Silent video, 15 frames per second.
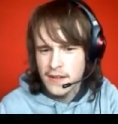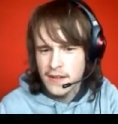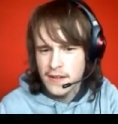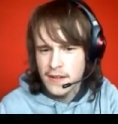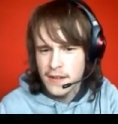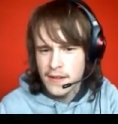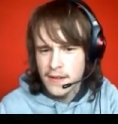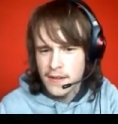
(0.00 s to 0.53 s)

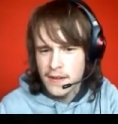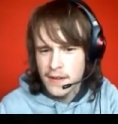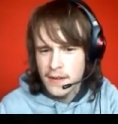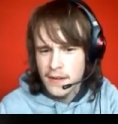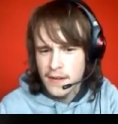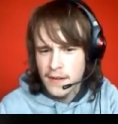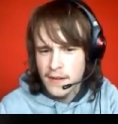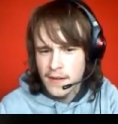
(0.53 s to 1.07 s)

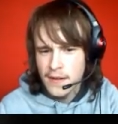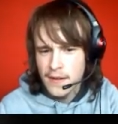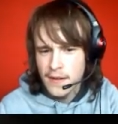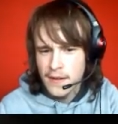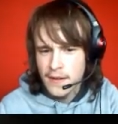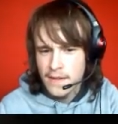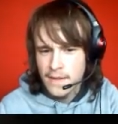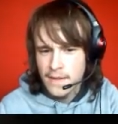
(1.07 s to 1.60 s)

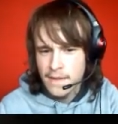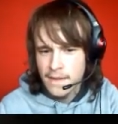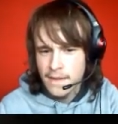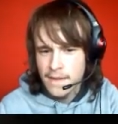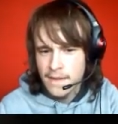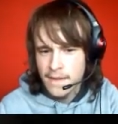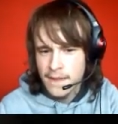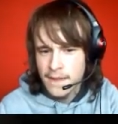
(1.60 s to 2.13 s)
(no one is talking)